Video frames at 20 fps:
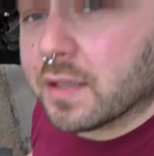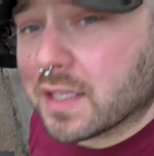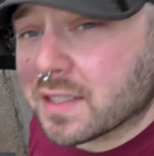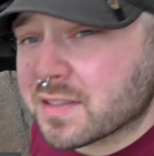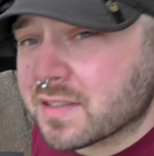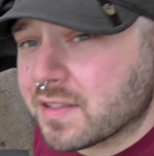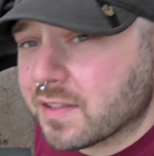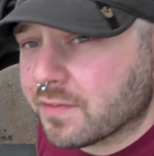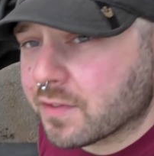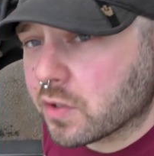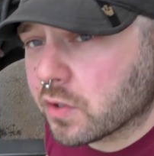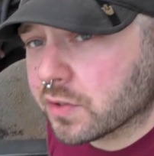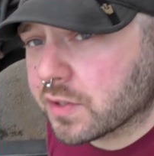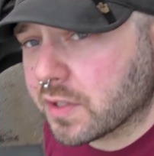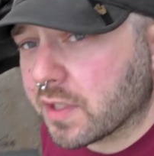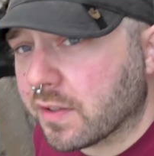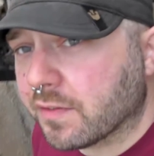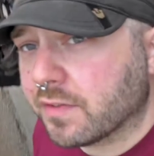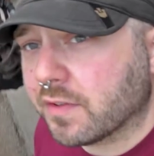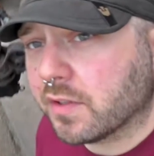that's difficult
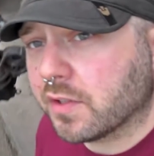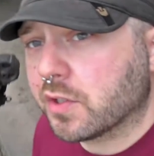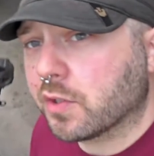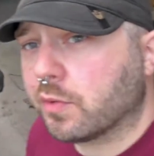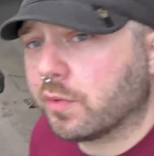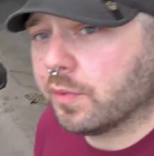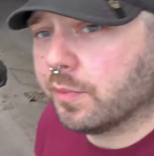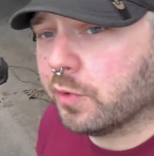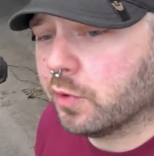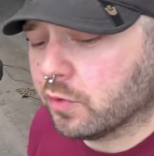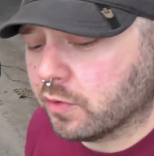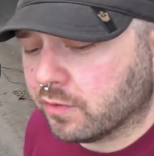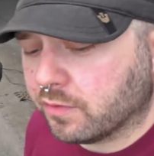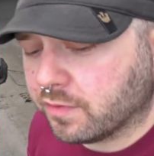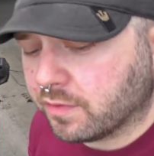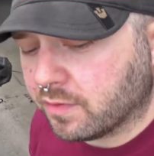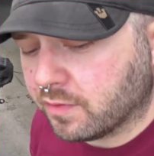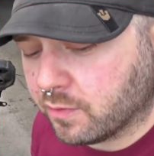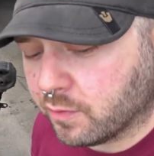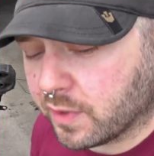enough to remove
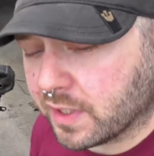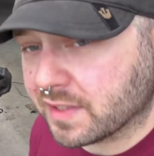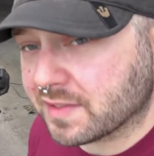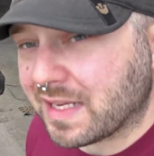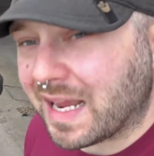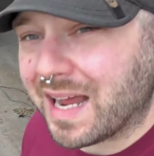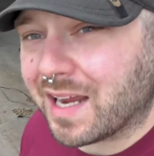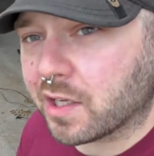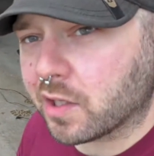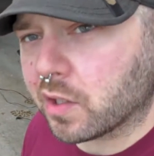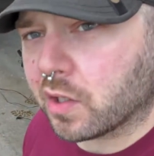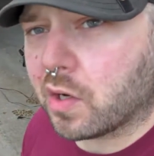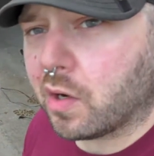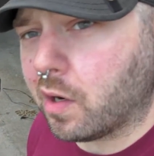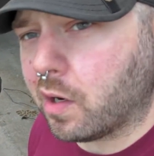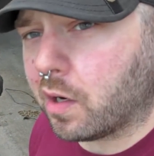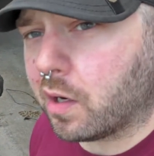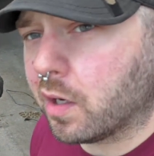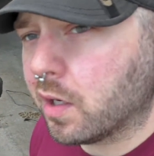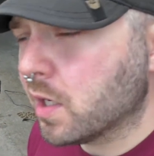when it's out of the
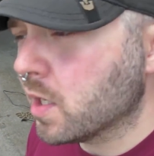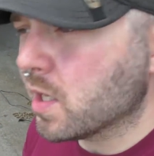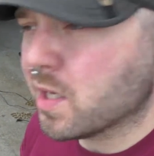car,